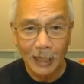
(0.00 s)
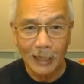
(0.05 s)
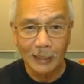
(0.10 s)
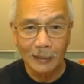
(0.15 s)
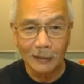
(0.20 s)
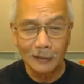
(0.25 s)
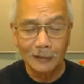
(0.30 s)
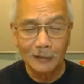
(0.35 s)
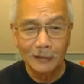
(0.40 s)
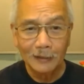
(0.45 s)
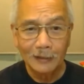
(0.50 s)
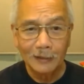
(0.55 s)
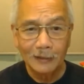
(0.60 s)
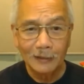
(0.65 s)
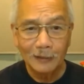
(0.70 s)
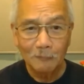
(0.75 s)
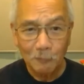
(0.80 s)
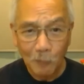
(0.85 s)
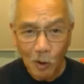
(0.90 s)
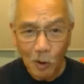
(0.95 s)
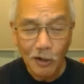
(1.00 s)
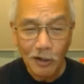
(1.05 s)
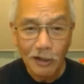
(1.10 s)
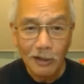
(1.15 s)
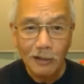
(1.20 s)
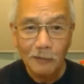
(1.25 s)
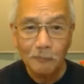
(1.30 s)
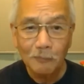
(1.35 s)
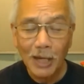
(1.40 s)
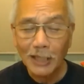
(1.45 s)
And
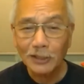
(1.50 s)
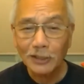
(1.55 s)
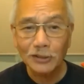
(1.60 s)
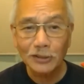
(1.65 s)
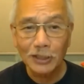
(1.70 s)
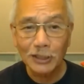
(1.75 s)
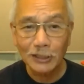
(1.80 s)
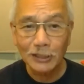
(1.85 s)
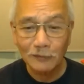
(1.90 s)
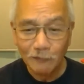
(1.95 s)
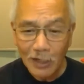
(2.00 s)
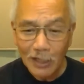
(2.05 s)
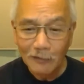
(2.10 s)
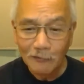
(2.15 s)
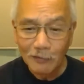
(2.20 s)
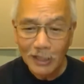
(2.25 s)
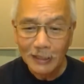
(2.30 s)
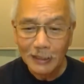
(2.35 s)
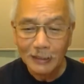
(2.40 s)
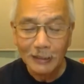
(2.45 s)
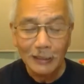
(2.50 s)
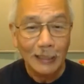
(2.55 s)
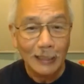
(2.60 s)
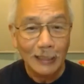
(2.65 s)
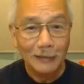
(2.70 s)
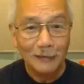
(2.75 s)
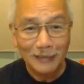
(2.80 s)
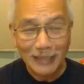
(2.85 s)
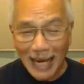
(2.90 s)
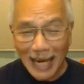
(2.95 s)
Paul makes this very, very
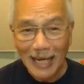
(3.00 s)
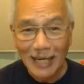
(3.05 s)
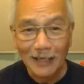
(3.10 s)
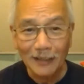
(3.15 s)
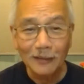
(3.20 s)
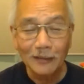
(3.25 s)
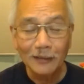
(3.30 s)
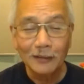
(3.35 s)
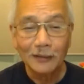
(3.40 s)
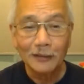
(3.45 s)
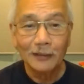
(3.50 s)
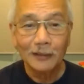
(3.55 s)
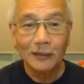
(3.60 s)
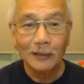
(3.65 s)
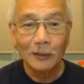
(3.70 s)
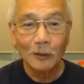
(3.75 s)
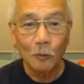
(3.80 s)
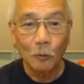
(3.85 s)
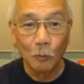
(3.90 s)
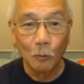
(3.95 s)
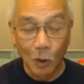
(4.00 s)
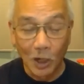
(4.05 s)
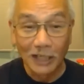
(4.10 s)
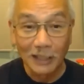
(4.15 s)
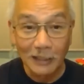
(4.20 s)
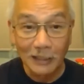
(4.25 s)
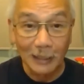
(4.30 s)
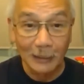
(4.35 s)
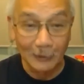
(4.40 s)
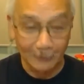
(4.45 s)
dire
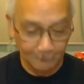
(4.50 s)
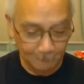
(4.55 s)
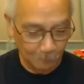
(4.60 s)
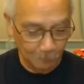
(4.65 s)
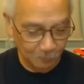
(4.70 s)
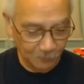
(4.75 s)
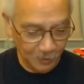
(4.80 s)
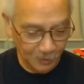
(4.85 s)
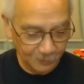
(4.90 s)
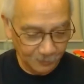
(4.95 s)
warning